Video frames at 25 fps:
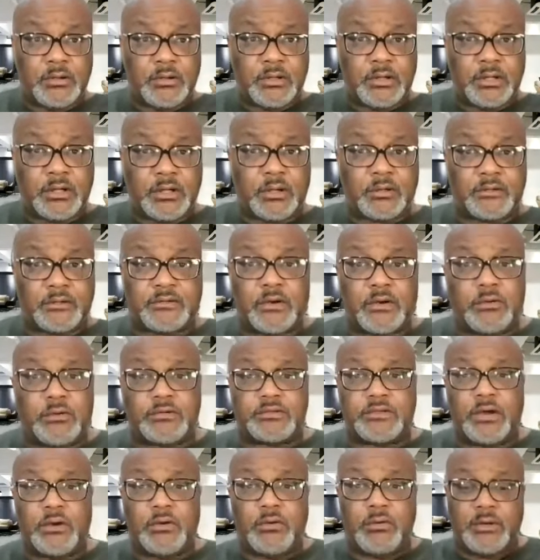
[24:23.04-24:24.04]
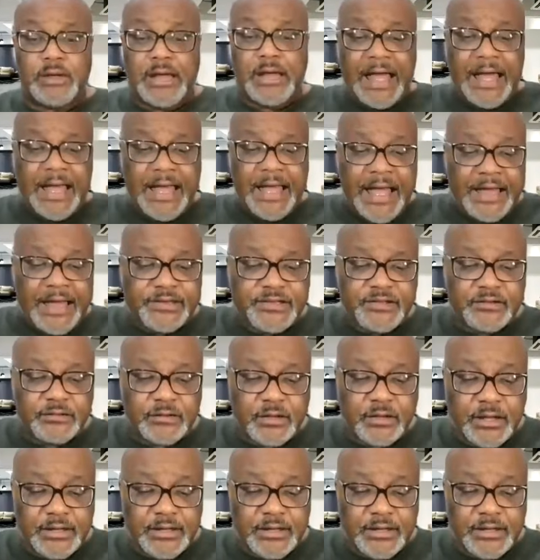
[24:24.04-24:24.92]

You know, so so I, I just